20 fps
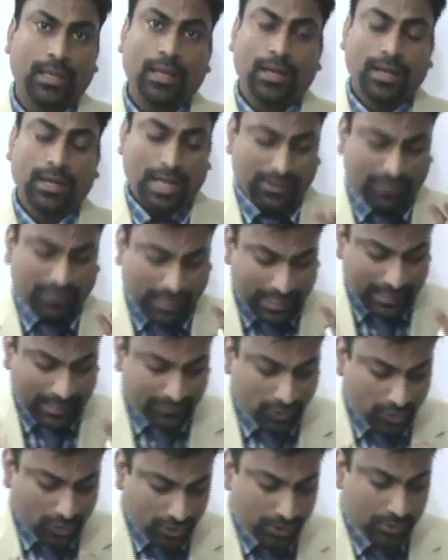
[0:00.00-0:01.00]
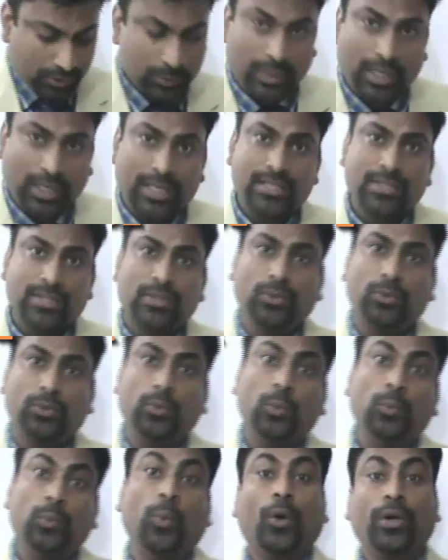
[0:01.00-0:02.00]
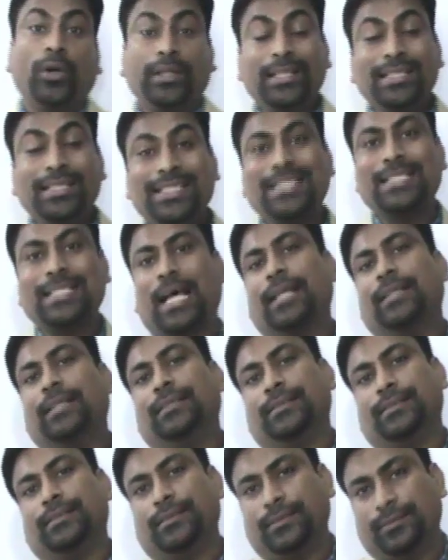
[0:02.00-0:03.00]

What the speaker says: Now I wanted to ask you, what is science?